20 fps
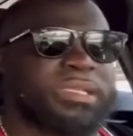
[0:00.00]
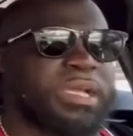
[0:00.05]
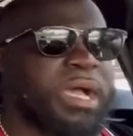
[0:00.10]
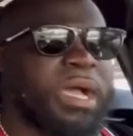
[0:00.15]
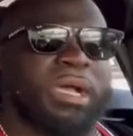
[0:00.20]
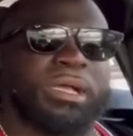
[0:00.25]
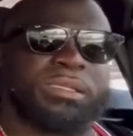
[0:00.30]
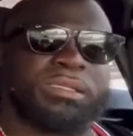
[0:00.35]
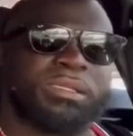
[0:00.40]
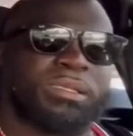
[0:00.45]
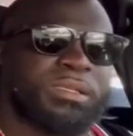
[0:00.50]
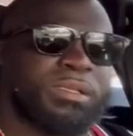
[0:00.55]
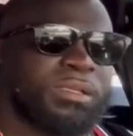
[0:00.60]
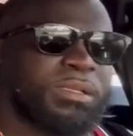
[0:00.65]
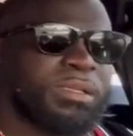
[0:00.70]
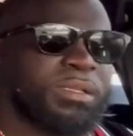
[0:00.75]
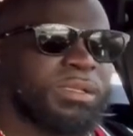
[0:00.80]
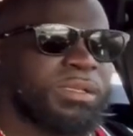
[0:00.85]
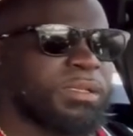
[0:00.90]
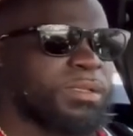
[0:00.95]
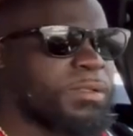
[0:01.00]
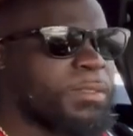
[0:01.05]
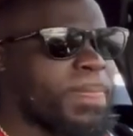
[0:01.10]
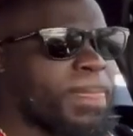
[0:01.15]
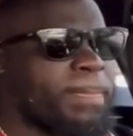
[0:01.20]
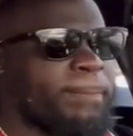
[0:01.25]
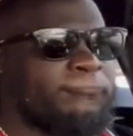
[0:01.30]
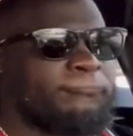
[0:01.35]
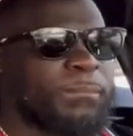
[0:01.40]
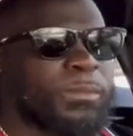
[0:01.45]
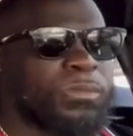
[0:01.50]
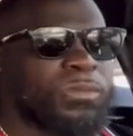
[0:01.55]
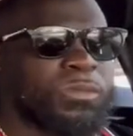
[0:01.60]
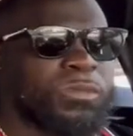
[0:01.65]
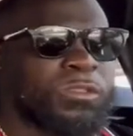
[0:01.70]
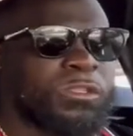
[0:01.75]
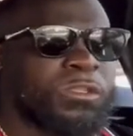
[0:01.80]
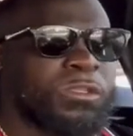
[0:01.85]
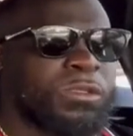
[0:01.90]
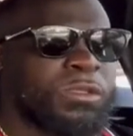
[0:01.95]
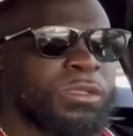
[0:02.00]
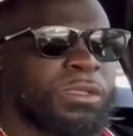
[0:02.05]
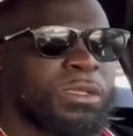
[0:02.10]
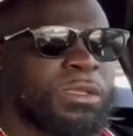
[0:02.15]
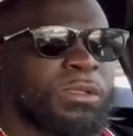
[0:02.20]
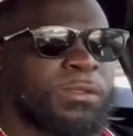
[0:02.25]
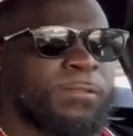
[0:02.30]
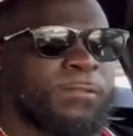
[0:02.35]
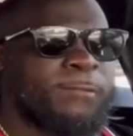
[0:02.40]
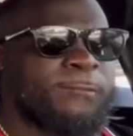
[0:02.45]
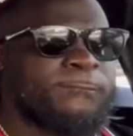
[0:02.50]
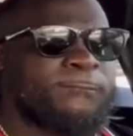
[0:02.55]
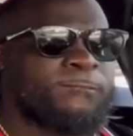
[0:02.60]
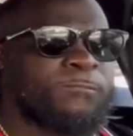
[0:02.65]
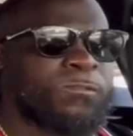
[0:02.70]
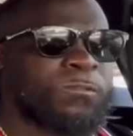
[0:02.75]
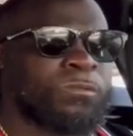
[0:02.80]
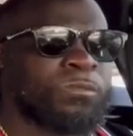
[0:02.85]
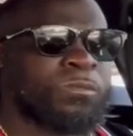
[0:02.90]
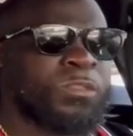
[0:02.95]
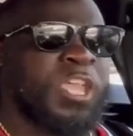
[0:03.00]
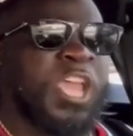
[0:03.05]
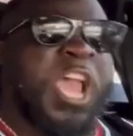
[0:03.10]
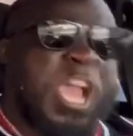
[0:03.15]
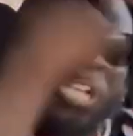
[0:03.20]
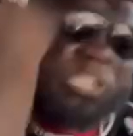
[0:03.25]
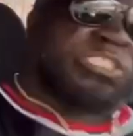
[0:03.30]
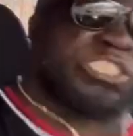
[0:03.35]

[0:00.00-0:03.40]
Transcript: I don't know why are you getting so angry, because you're the one who put this in.